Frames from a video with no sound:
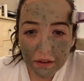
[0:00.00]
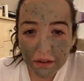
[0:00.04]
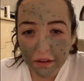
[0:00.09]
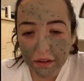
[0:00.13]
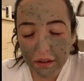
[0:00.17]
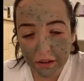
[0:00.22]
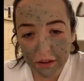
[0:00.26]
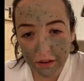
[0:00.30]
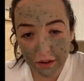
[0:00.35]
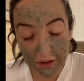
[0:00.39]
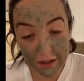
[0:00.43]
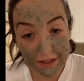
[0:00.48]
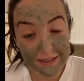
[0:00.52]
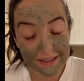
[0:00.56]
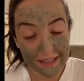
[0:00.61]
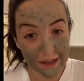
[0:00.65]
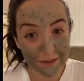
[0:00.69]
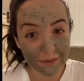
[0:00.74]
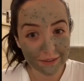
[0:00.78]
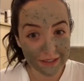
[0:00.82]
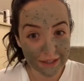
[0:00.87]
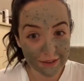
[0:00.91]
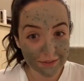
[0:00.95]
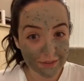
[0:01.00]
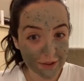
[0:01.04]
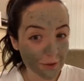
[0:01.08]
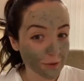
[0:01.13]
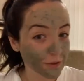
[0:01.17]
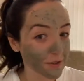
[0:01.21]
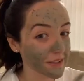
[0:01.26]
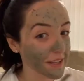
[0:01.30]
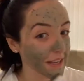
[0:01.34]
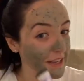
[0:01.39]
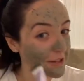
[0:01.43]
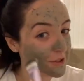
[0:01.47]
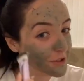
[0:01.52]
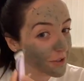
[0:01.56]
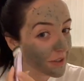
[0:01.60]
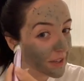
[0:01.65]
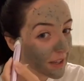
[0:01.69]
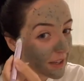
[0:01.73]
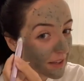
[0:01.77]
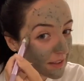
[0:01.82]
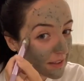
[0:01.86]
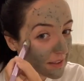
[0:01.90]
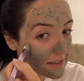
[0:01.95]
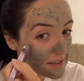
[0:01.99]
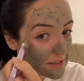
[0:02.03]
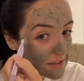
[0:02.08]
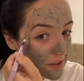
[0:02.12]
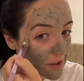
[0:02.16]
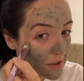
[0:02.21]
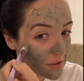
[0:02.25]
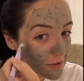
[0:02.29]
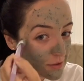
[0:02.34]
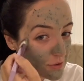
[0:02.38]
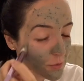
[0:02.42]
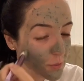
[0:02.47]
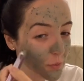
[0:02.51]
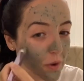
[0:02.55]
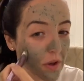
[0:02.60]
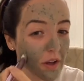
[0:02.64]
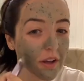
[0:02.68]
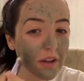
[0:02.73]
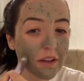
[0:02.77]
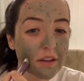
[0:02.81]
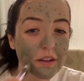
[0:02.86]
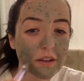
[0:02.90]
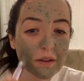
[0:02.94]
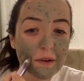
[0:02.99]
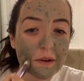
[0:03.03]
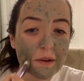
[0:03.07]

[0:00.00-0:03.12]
You can definitely feel the tea tree and it's starting to work.